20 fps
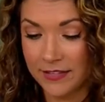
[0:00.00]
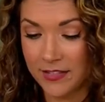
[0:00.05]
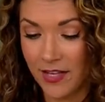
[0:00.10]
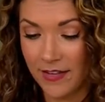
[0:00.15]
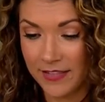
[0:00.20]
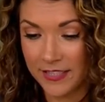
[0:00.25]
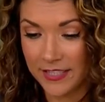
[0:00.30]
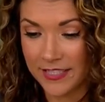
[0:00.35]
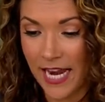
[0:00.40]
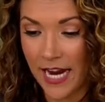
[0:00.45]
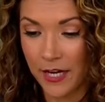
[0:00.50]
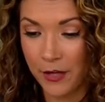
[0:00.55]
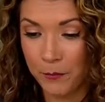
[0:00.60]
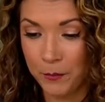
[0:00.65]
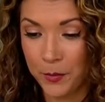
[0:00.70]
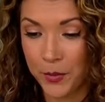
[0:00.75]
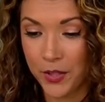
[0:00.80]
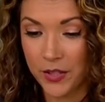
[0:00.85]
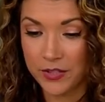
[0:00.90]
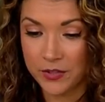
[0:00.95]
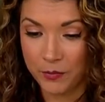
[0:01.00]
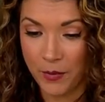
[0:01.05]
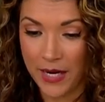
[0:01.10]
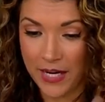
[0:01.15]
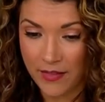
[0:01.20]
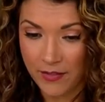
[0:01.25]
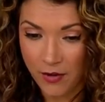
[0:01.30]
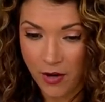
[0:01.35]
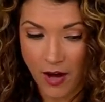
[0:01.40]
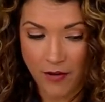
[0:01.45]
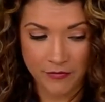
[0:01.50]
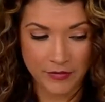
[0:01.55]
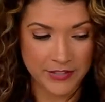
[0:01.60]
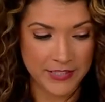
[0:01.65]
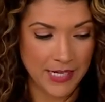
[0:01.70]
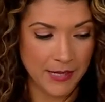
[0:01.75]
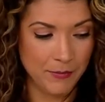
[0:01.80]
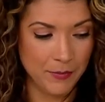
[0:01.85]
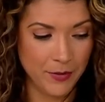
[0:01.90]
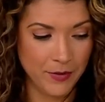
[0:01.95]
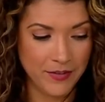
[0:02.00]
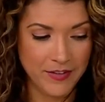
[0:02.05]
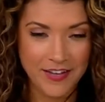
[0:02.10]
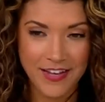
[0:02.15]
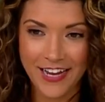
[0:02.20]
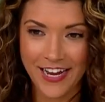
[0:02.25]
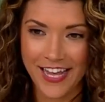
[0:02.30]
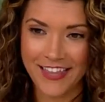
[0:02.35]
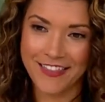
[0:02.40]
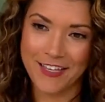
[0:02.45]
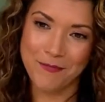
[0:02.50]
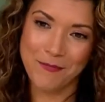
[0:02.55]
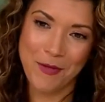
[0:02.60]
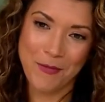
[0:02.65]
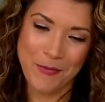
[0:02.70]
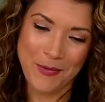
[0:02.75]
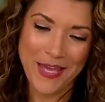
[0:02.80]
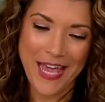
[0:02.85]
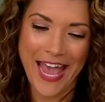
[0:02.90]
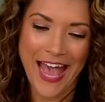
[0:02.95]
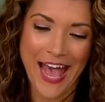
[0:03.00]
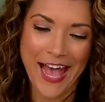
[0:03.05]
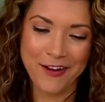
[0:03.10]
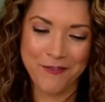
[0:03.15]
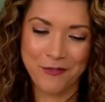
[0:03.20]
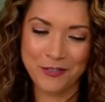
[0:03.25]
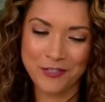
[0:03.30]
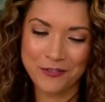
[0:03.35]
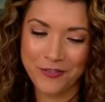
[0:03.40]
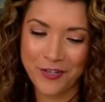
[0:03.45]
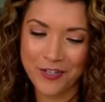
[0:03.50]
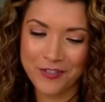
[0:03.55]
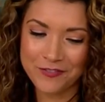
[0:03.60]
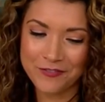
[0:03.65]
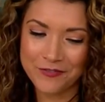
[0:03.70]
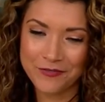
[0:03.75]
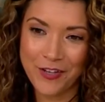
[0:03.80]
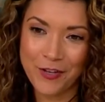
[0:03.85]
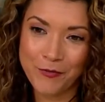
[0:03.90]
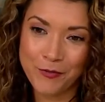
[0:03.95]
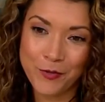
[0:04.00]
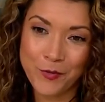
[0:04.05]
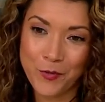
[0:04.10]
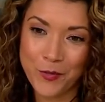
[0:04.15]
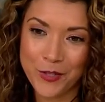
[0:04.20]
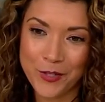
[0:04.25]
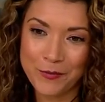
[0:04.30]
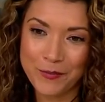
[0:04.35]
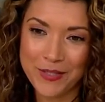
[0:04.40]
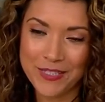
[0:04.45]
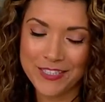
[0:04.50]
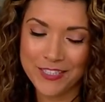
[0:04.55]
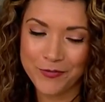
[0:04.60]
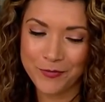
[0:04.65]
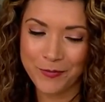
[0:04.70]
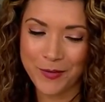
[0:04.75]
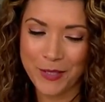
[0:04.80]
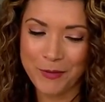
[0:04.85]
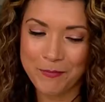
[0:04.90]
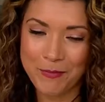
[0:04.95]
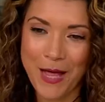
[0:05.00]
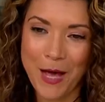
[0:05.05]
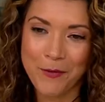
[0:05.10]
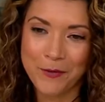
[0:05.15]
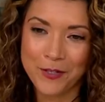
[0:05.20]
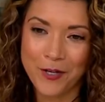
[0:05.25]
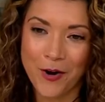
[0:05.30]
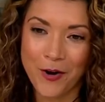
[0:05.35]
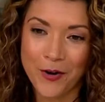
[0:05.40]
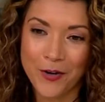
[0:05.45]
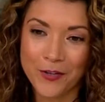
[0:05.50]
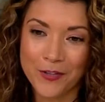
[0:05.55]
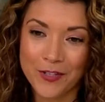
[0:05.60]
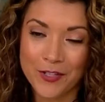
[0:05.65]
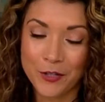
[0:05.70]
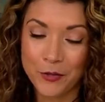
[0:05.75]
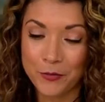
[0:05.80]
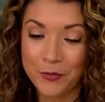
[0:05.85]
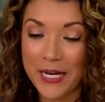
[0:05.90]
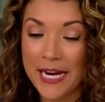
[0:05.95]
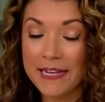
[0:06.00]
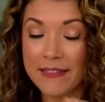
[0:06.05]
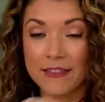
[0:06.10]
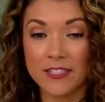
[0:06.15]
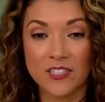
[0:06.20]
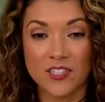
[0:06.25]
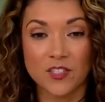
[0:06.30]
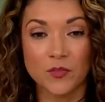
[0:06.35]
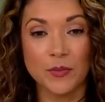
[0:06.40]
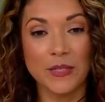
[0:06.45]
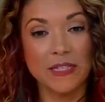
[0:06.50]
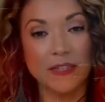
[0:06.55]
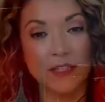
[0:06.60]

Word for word: on the stack of books right on the coffee table and then maybe add one of our favorite ornaments from like Plow and Hearth and create this sweet